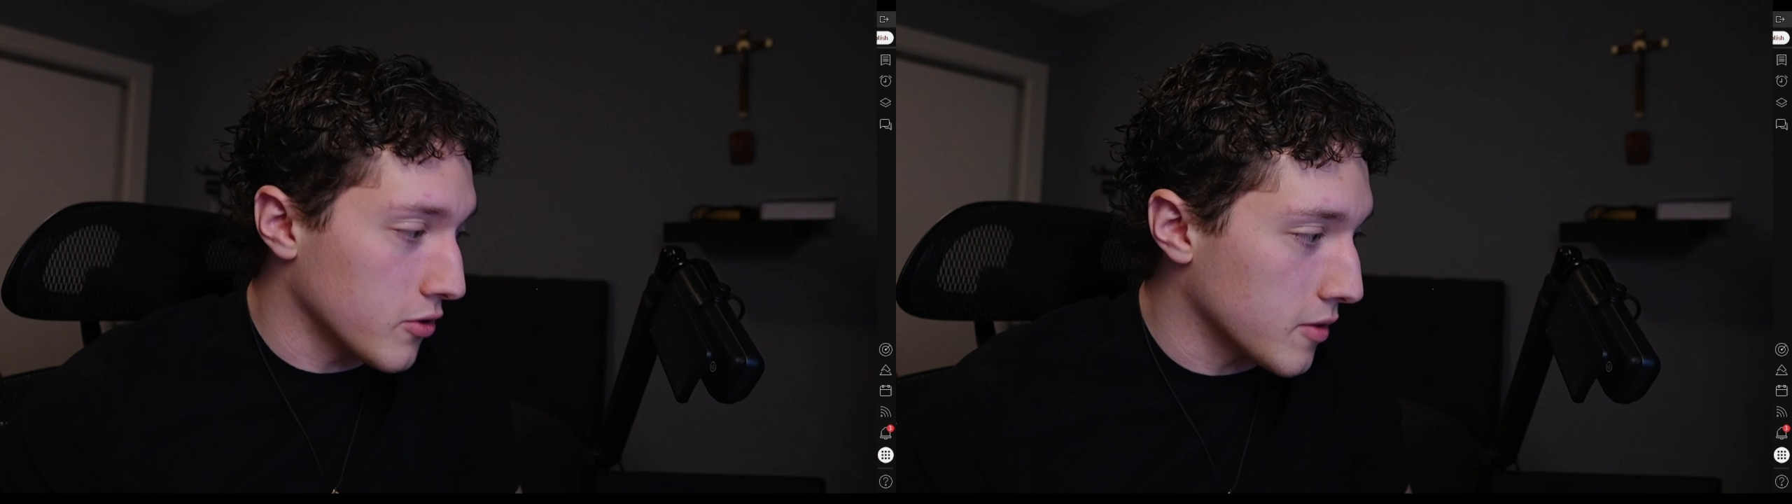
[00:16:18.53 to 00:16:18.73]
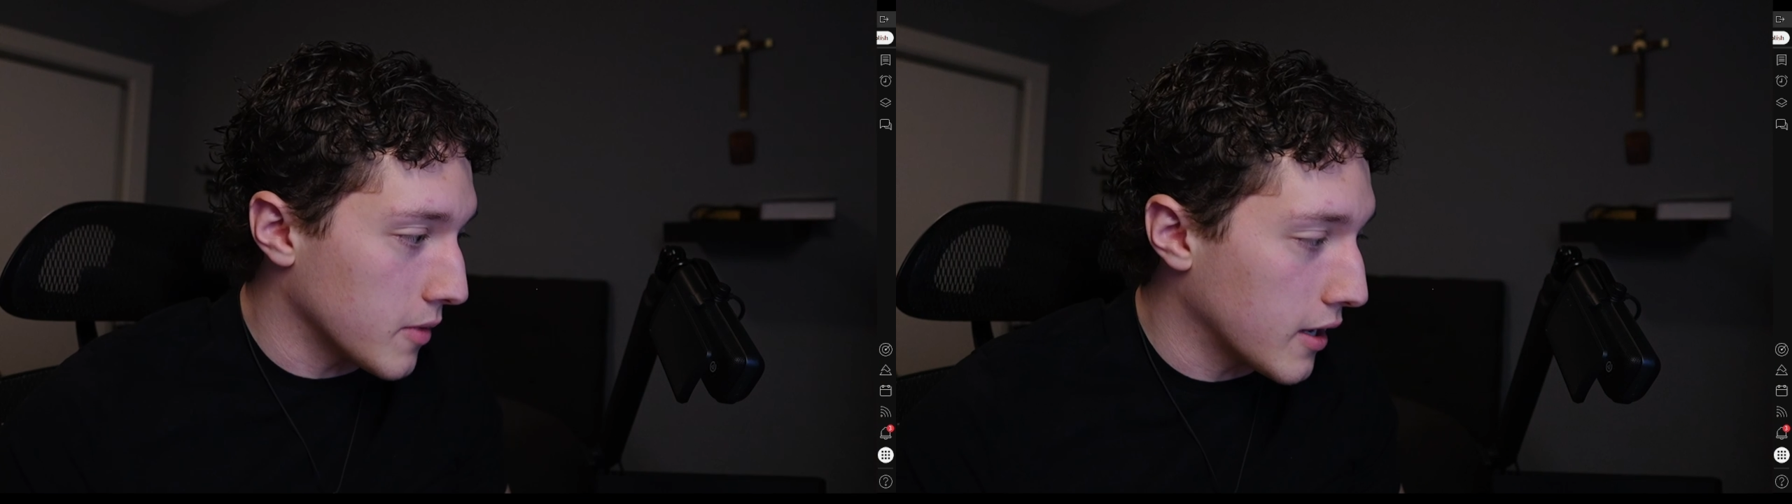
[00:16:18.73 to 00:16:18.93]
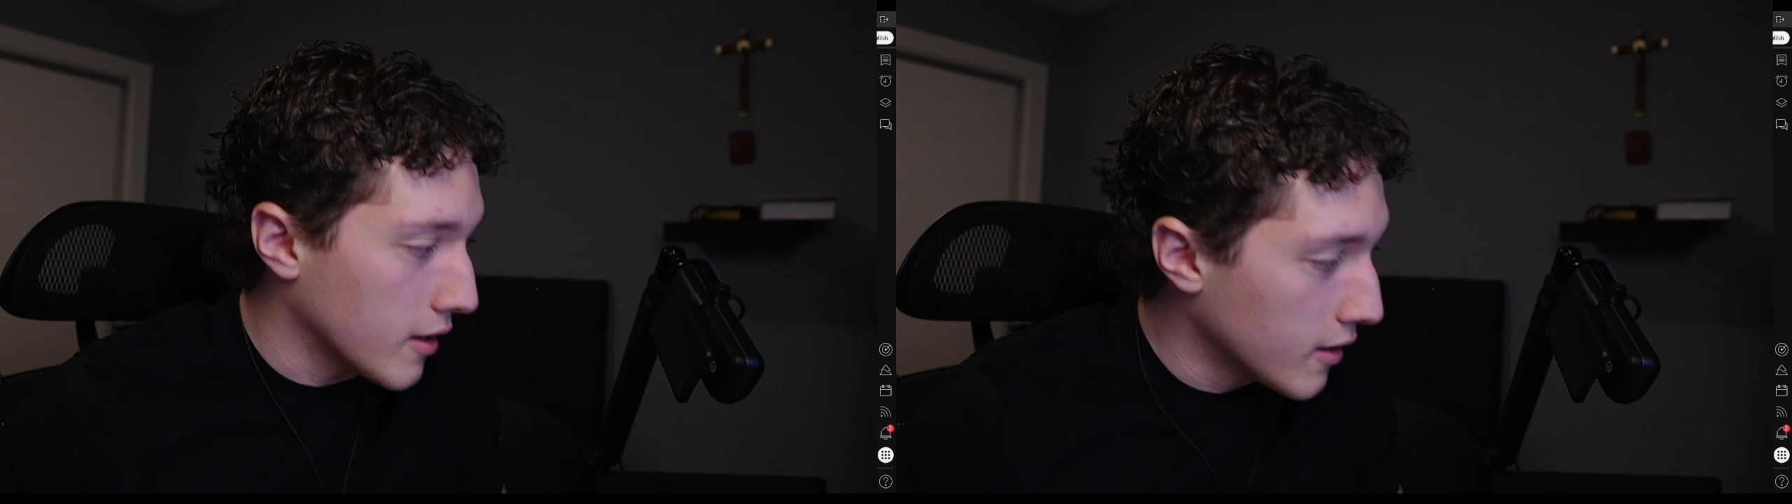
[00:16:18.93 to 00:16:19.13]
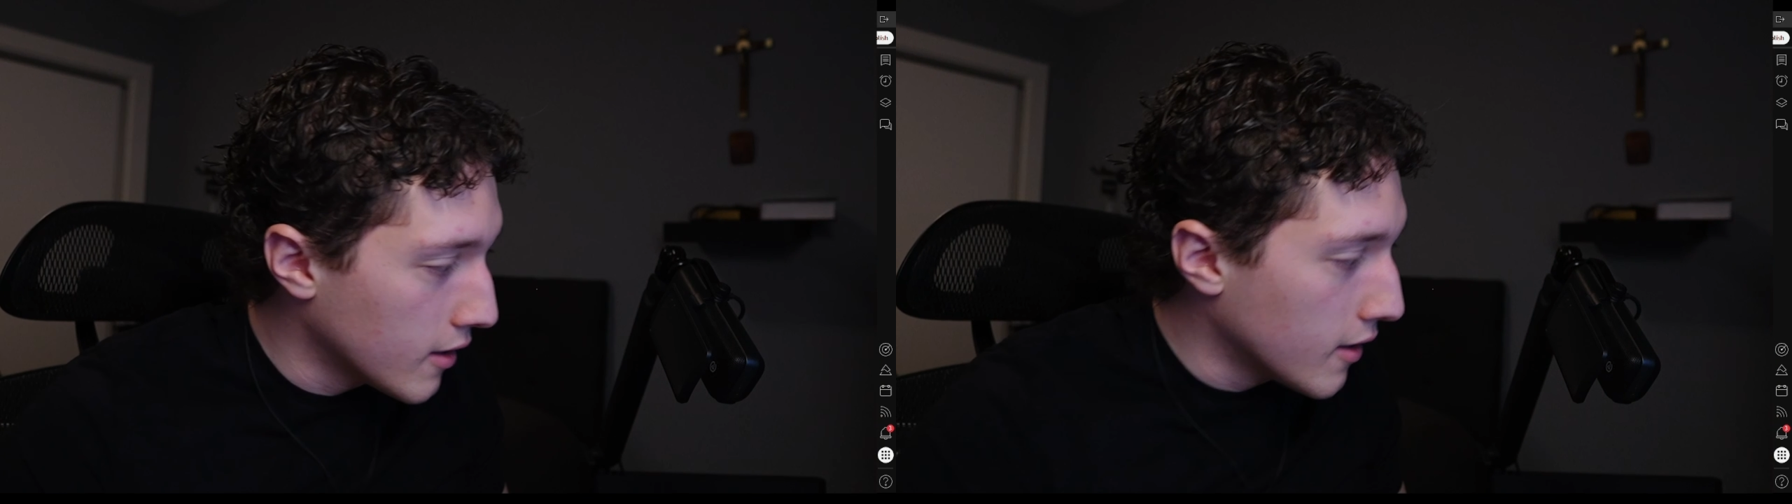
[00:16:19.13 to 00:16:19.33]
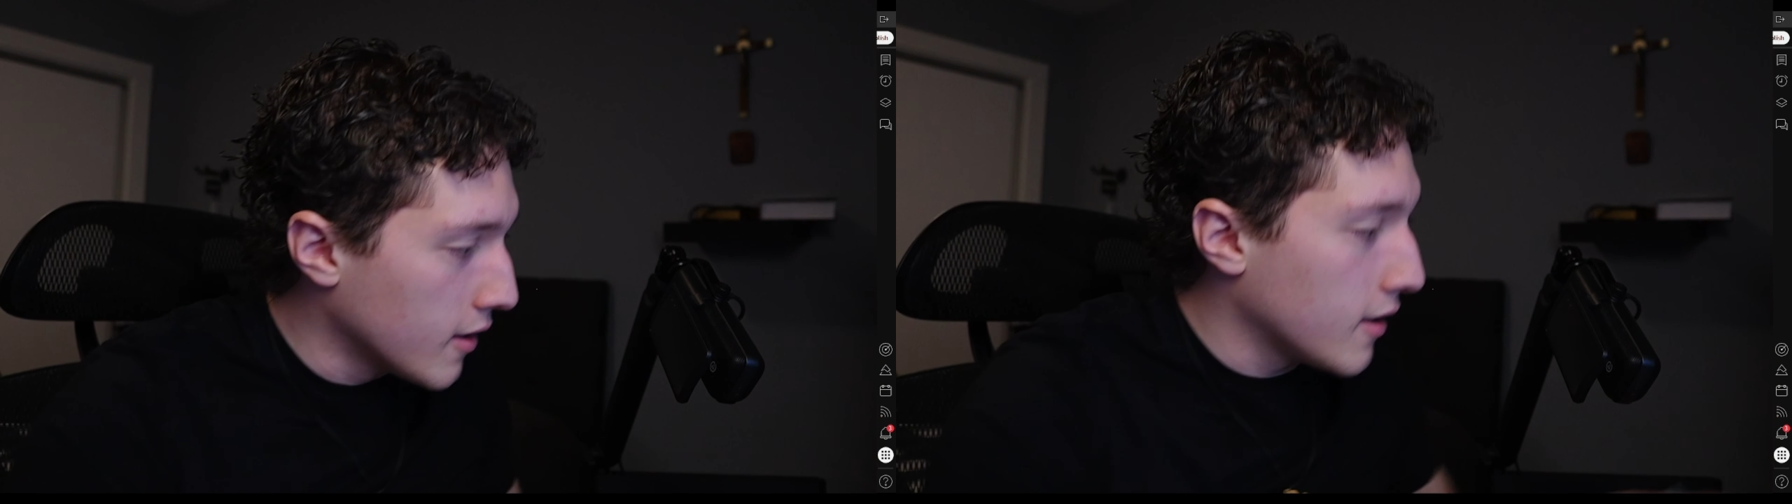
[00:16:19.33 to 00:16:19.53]
to me.
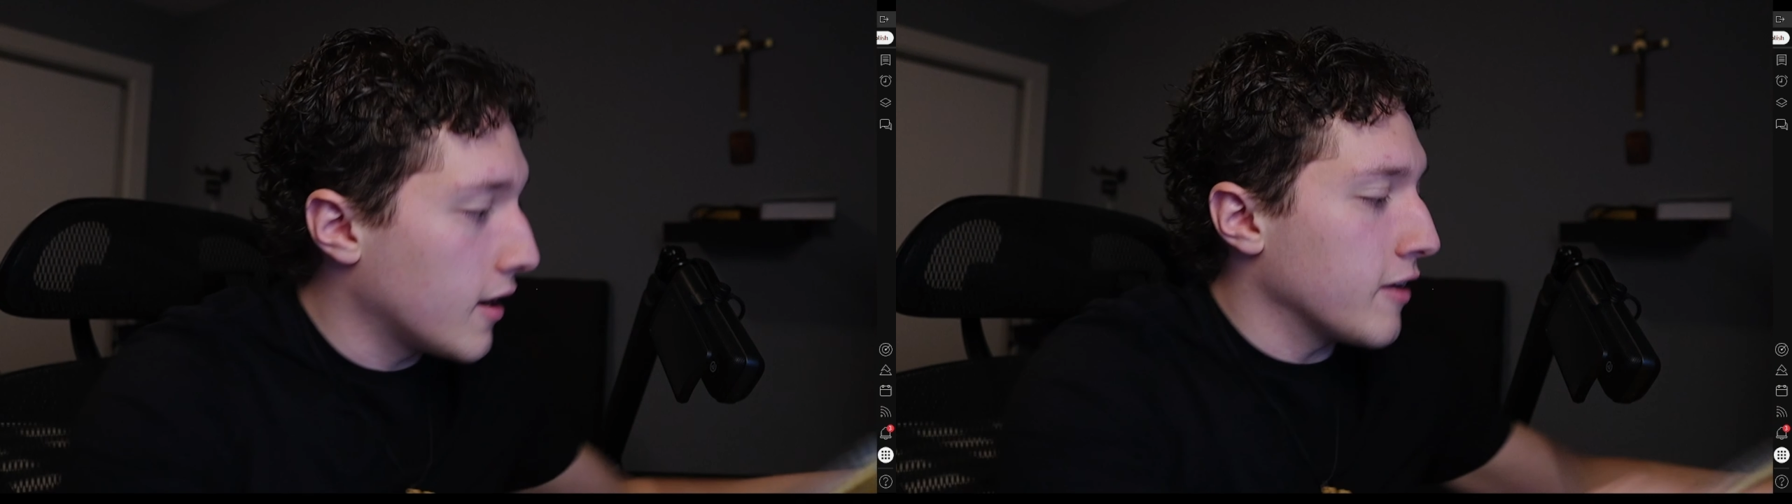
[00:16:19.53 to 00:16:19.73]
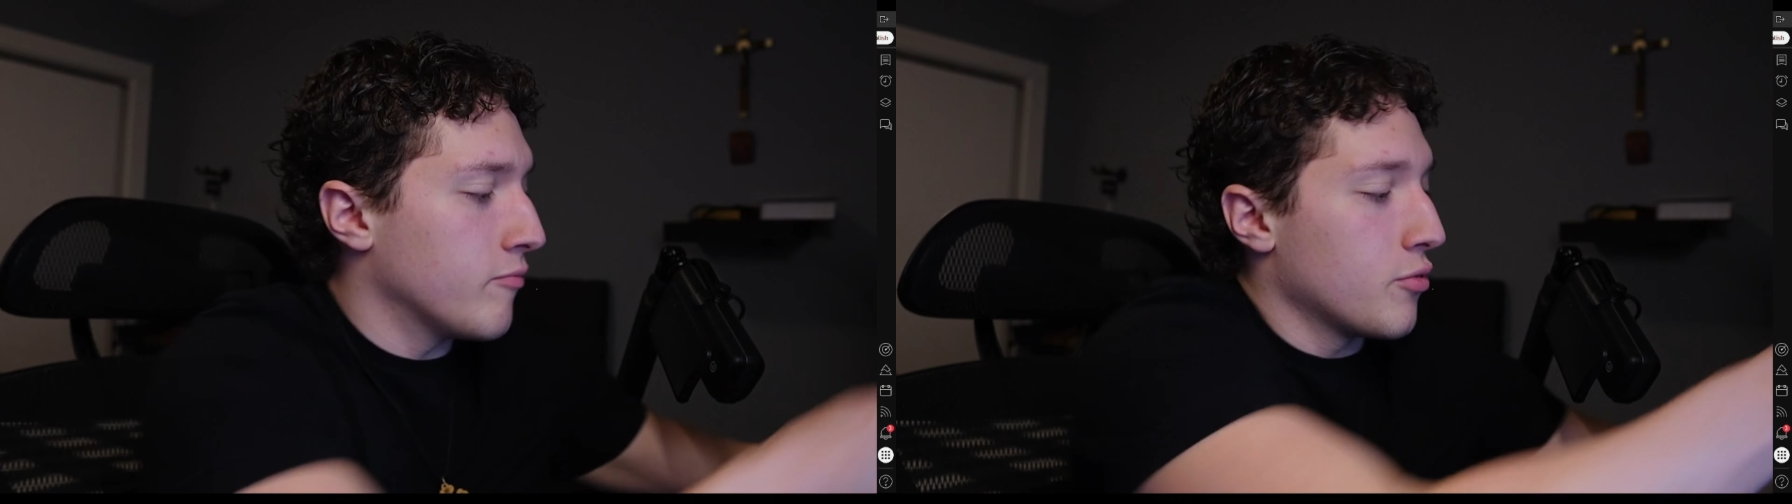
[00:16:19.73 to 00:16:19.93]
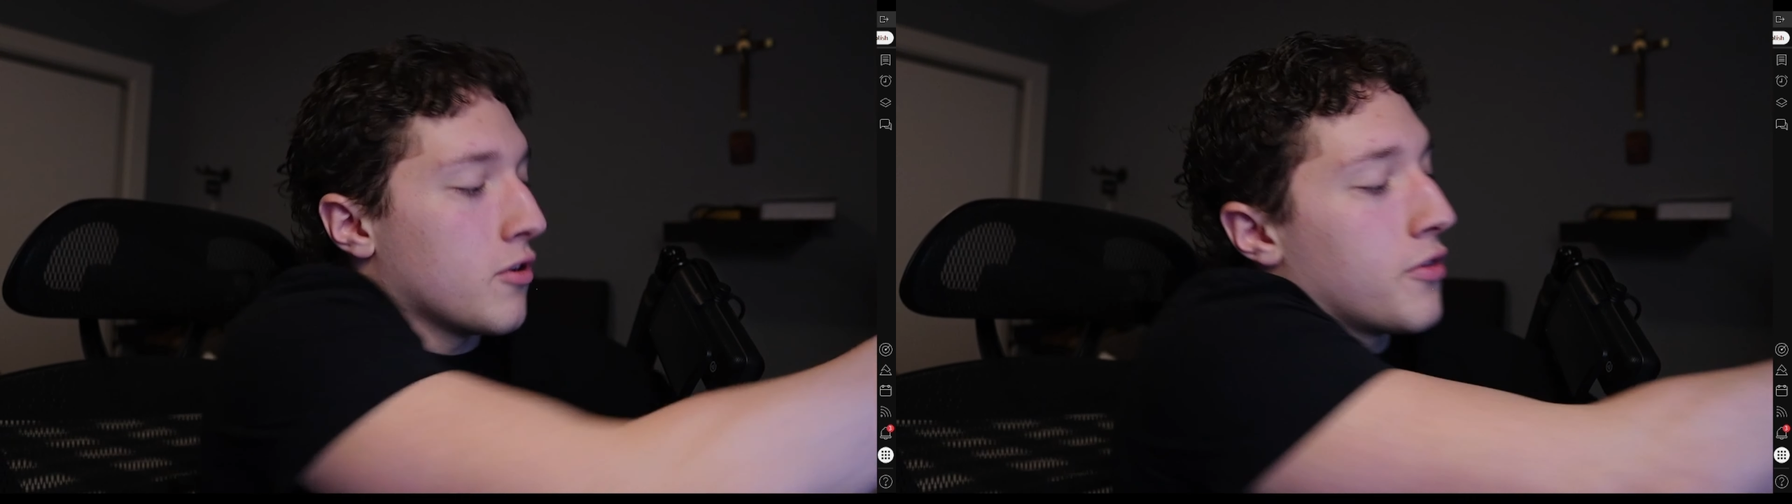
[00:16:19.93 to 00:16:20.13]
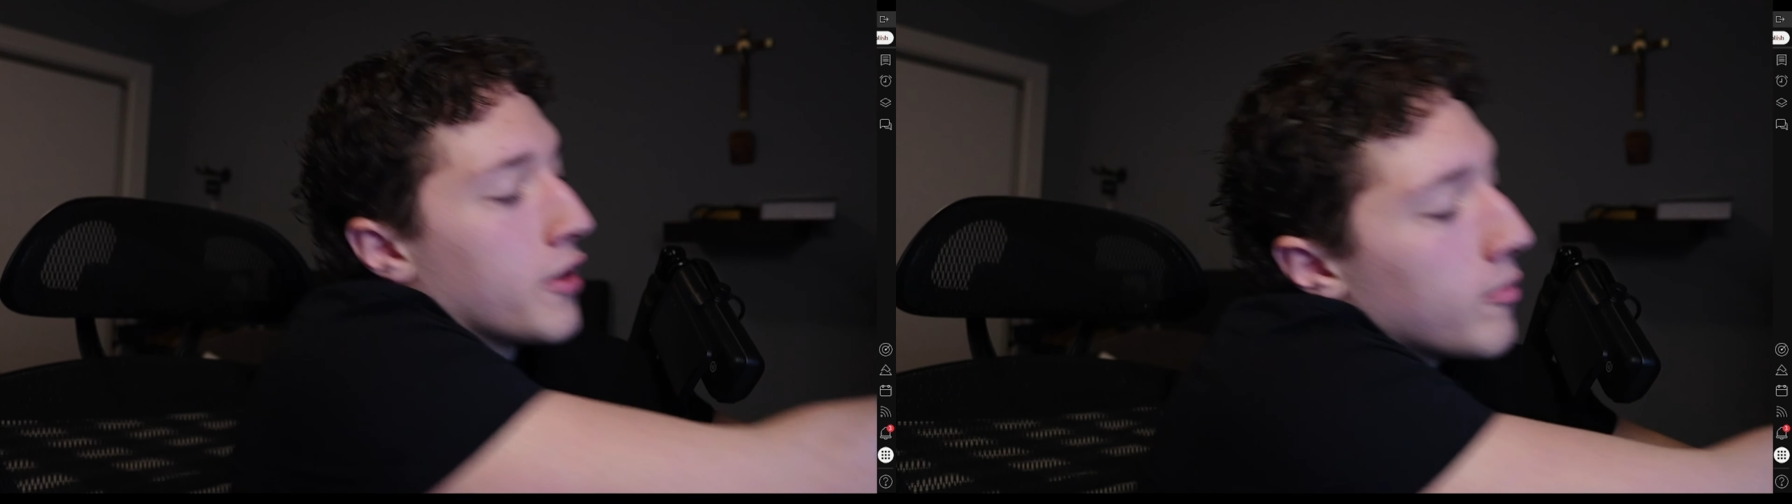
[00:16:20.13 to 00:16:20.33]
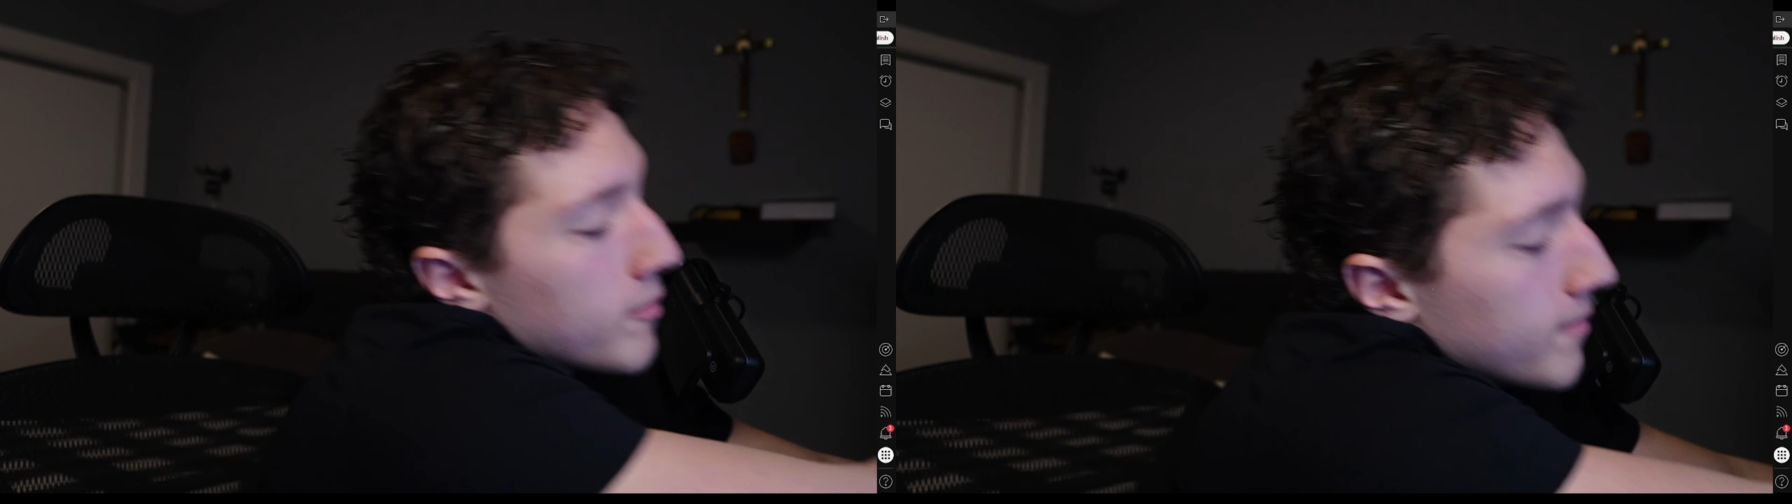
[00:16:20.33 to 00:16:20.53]
I've brought them